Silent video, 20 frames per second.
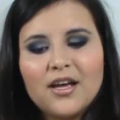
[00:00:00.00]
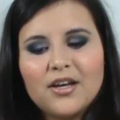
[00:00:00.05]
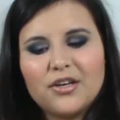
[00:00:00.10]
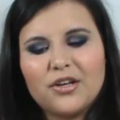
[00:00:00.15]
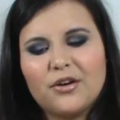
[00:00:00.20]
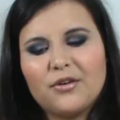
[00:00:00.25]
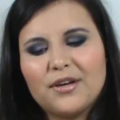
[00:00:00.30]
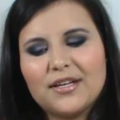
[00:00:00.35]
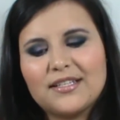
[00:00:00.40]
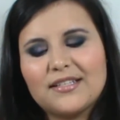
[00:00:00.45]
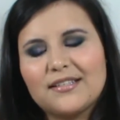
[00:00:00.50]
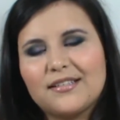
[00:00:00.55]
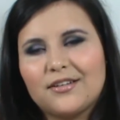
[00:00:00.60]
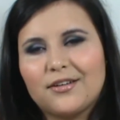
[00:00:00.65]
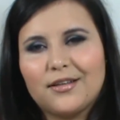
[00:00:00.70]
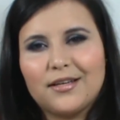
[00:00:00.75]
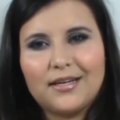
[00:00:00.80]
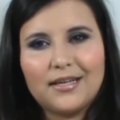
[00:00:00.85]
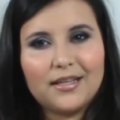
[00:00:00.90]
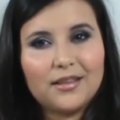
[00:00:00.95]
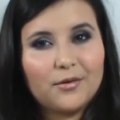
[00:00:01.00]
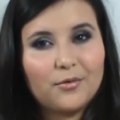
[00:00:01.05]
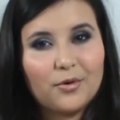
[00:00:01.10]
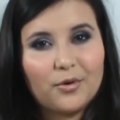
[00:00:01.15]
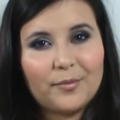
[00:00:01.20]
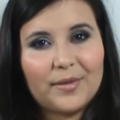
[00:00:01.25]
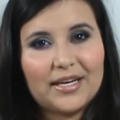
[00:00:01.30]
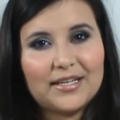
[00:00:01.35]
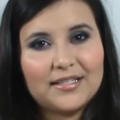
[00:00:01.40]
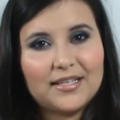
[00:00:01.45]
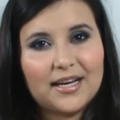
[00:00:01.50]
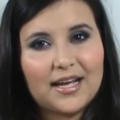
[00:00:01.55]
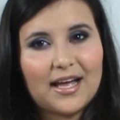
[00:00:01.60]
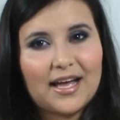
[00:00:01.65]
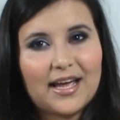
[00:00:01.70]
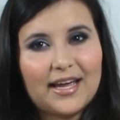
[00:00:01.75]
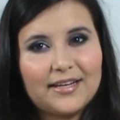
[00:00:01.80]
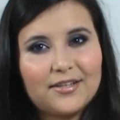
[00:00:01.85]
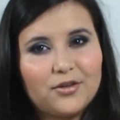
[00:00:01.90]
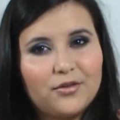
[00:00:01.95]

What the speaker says: You don't necessarily need the Romantic Eye,